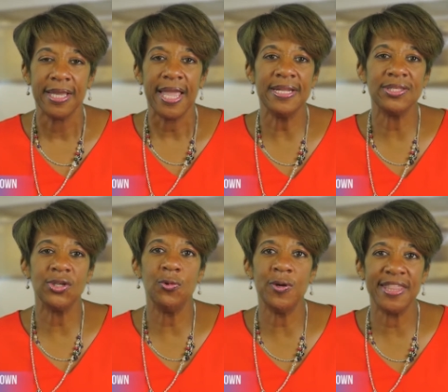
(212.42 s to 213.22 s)
And
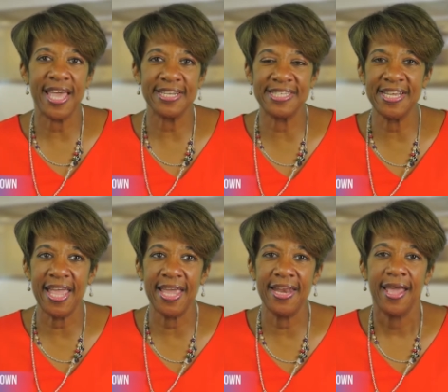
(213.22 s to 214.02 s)
so, with that
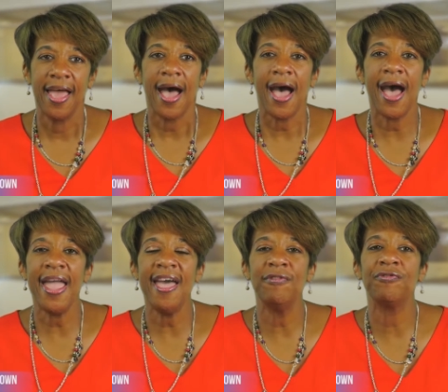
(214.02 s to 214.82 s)
said, I
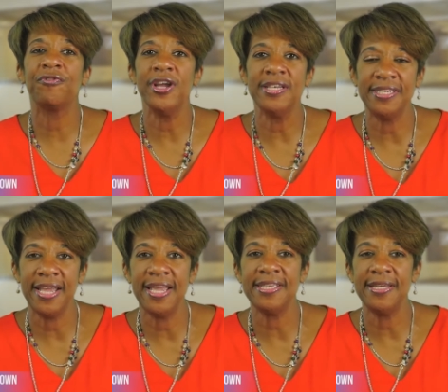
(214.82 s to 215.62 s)
have a friend today.
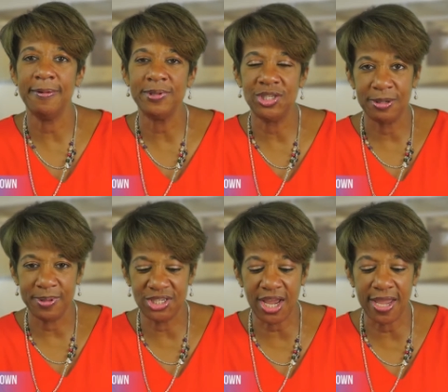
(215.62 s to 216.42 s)
His name is Jimmy
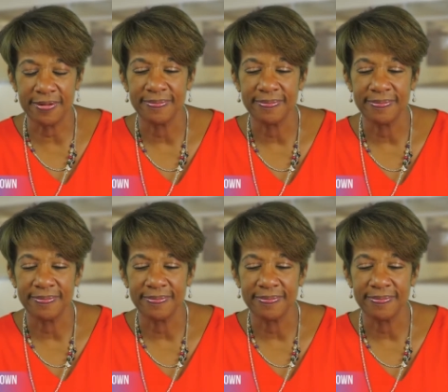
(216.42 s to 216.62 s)
J.